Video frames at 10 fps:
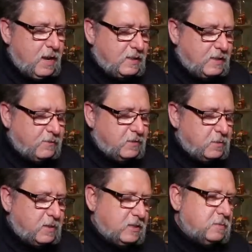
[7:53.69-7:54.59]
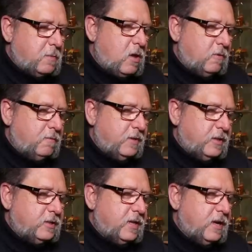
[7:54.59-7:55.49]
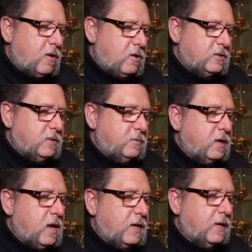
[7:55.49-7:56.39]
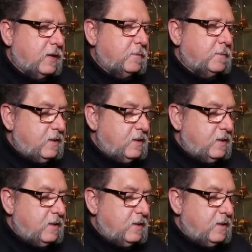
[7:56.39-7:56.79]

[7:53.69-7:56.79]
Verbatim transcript: and give it to my smaller fish, and they all seem to like it.